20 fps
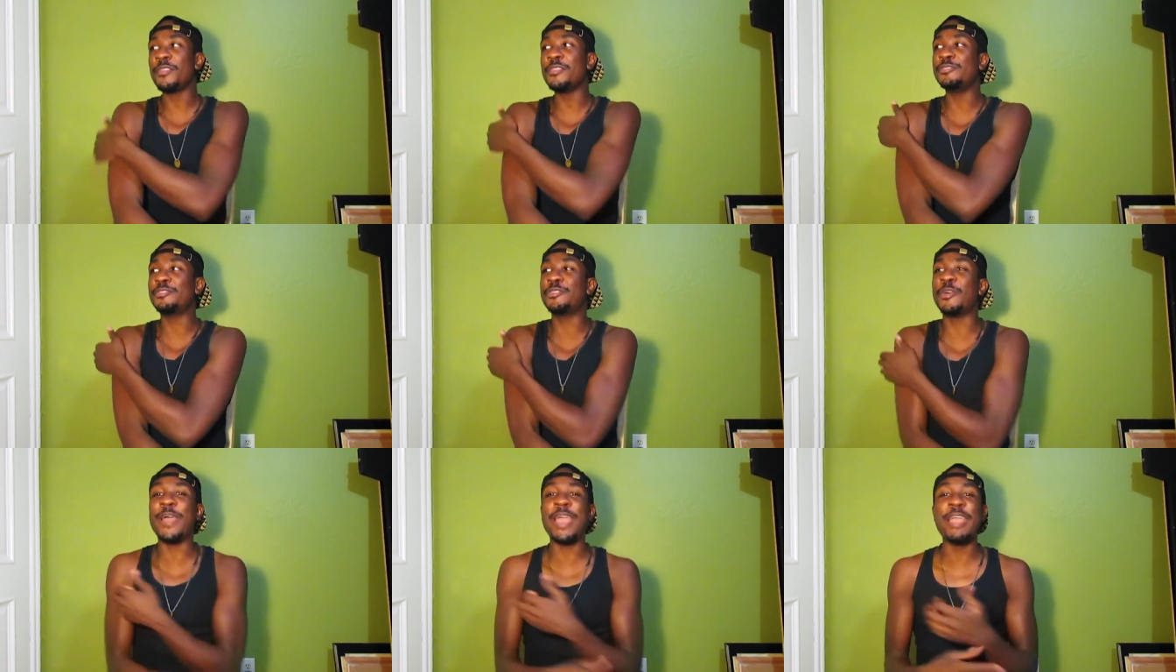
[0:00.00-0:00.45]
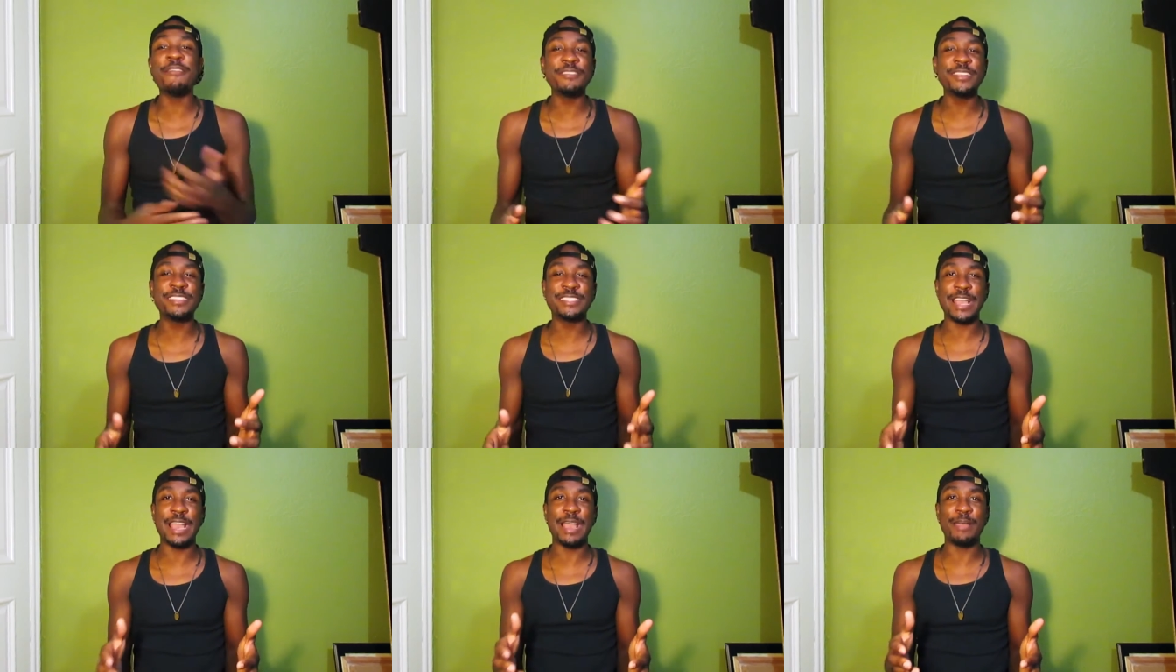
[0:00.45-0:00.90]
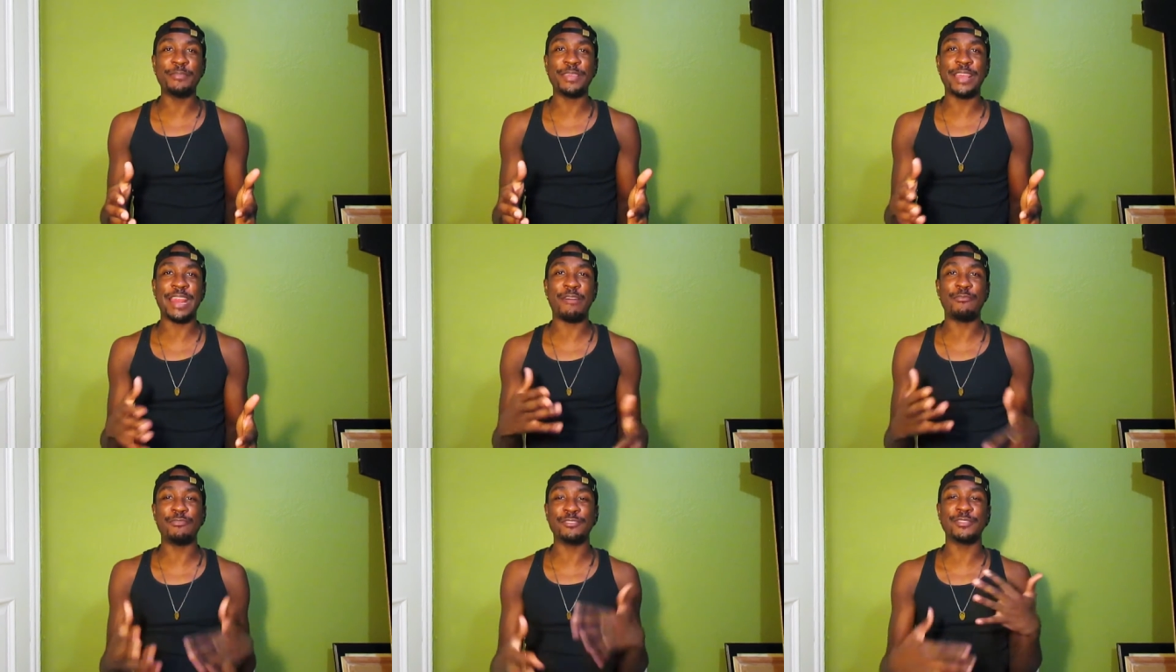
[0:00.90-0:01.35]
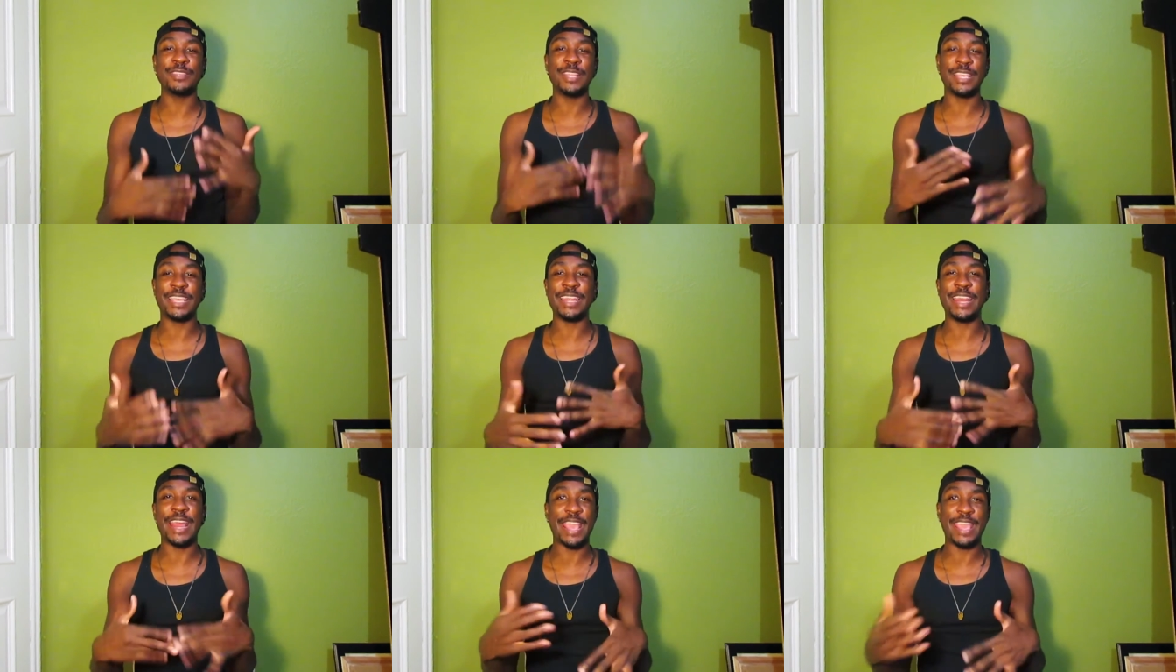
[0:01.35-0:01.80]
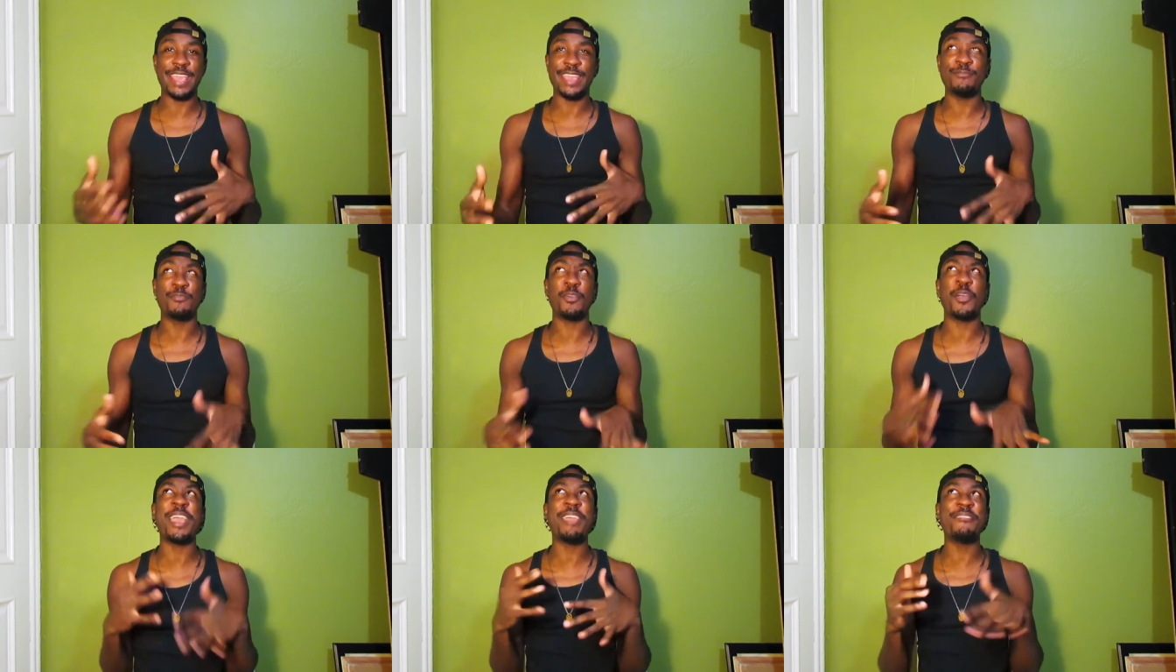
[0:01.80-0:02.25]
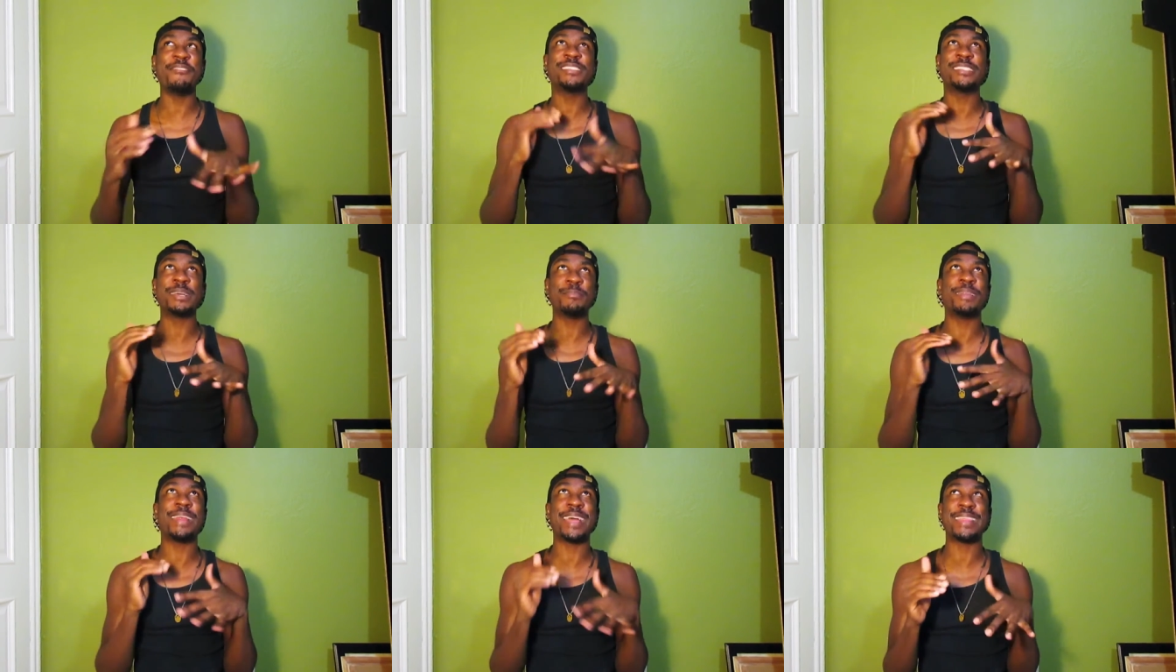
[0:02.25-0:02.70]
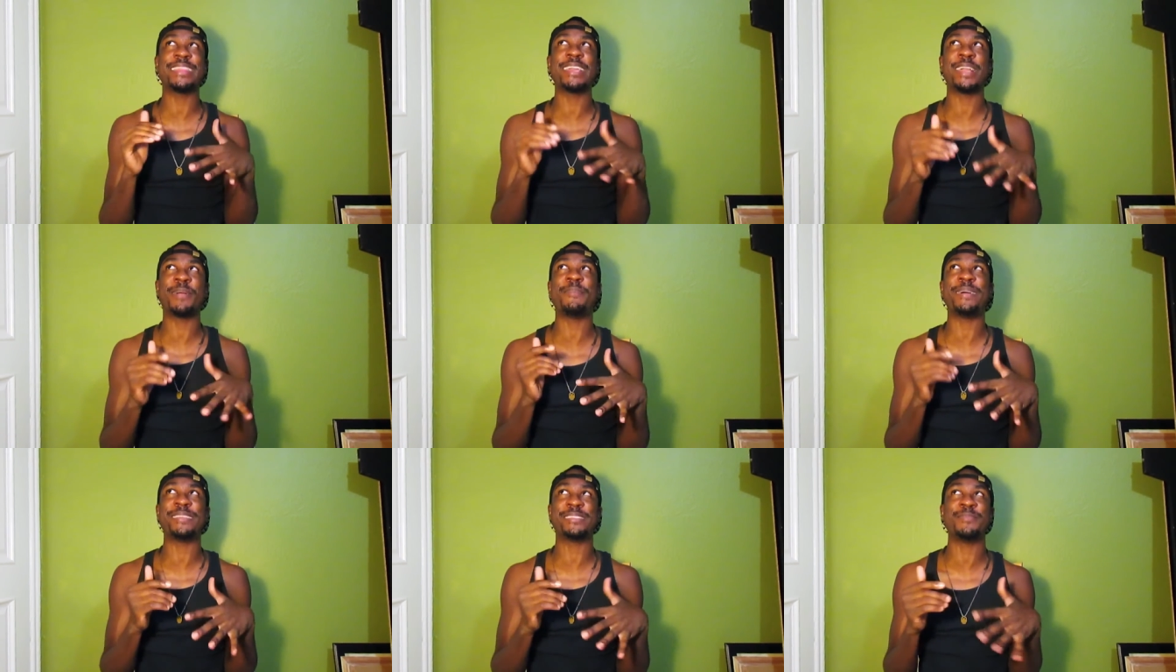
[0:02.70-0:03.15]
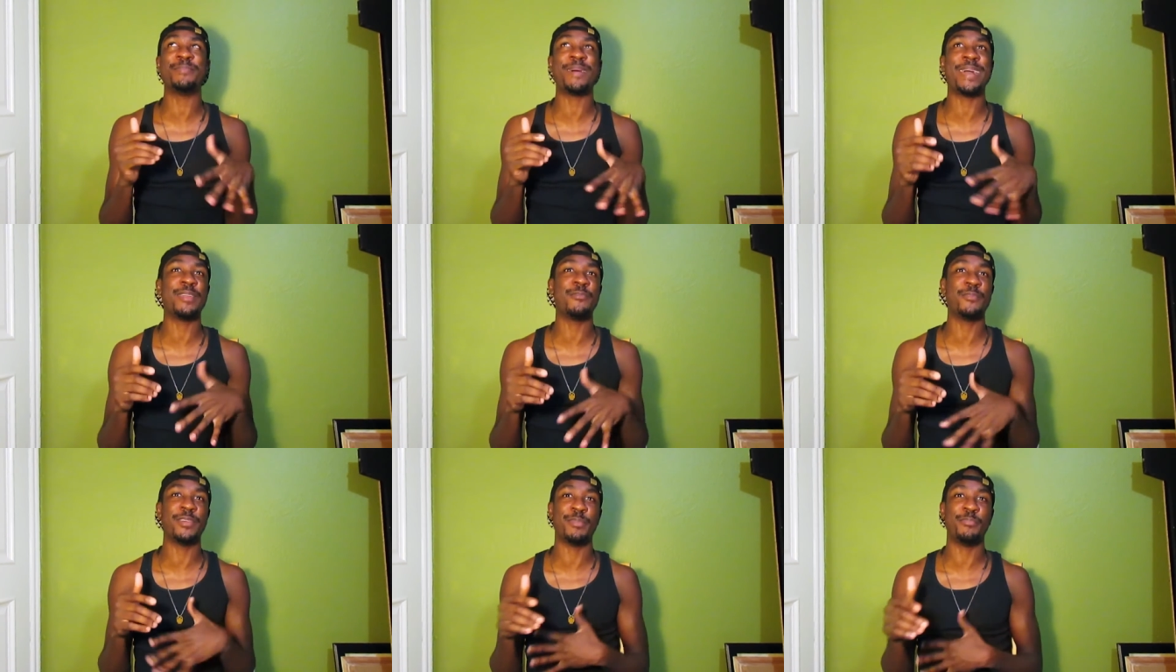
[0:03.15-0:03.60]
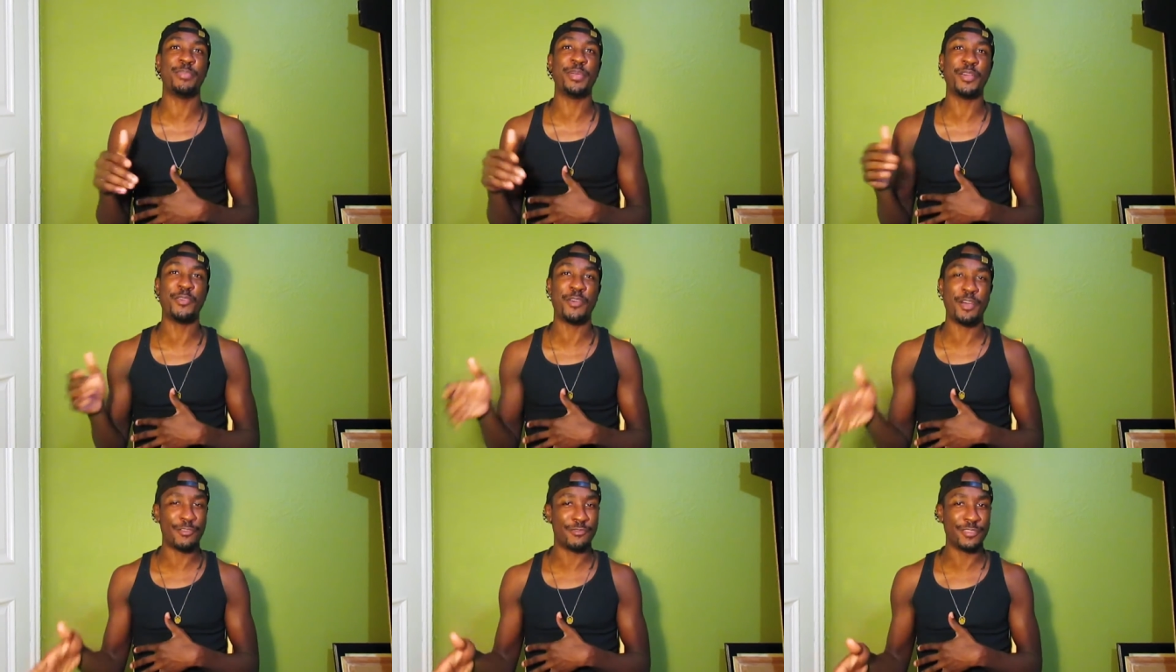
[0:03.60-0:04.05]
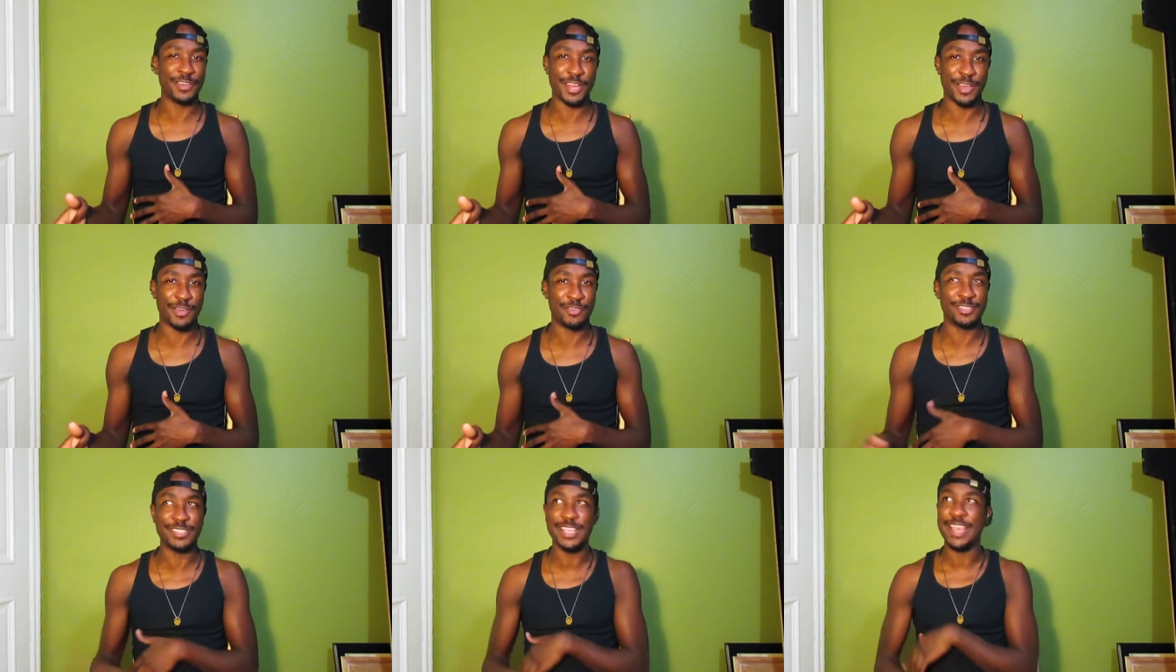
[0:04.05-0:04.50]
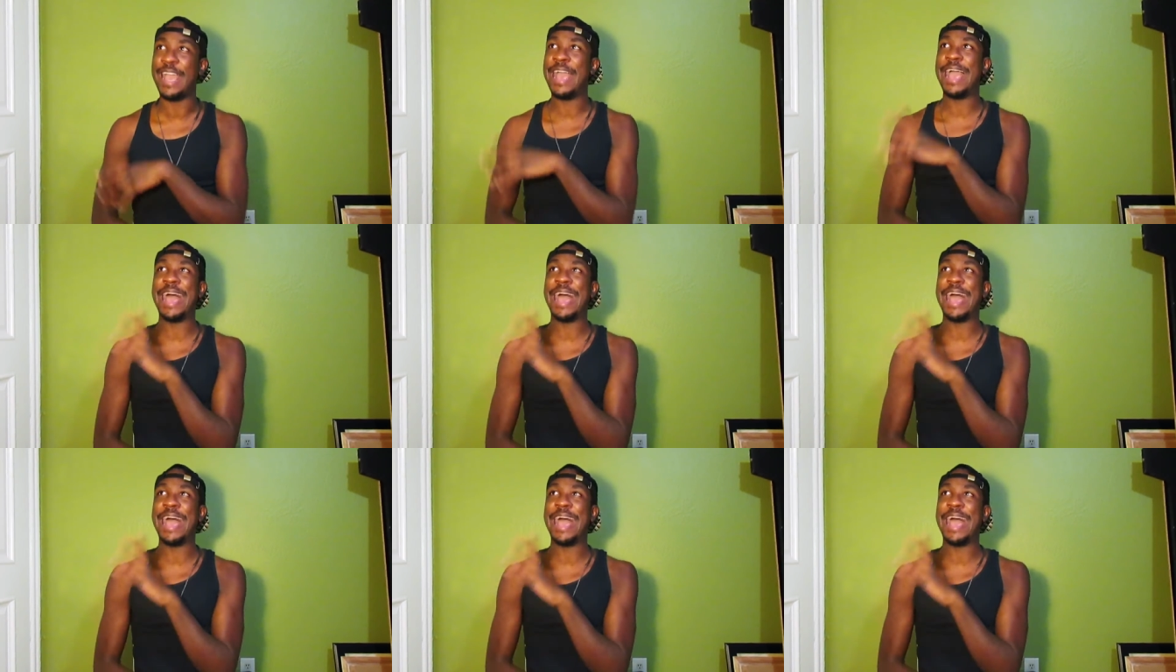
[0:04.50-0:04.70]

so every time that I was looking at him or every time that I think about somebody with a pill overdose,